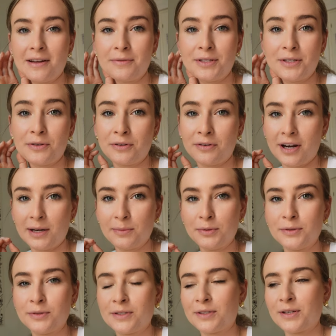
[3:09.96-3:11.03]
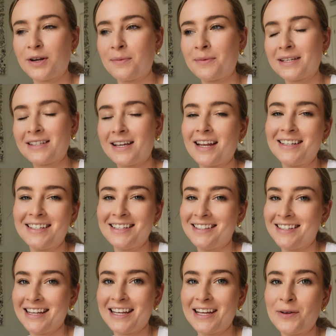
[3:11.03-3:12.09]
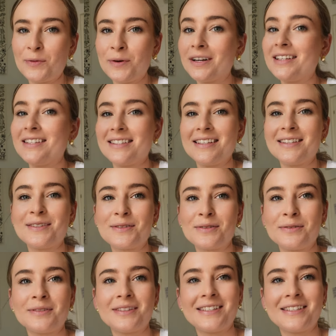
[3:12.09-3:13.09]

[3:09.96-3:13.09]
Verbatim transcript: night was so incredible, so I'm excited to see what is in store